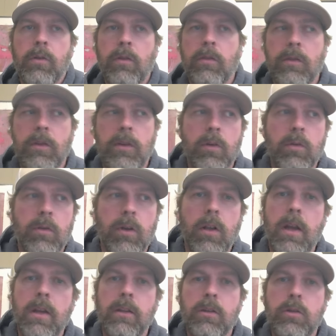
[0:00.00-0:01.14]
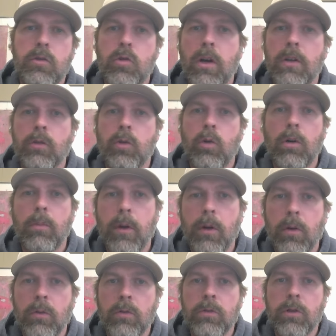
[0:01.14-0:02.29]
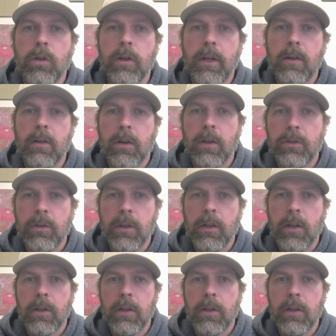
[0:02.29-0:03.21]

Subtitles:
a lot of these stress hormones are increasing,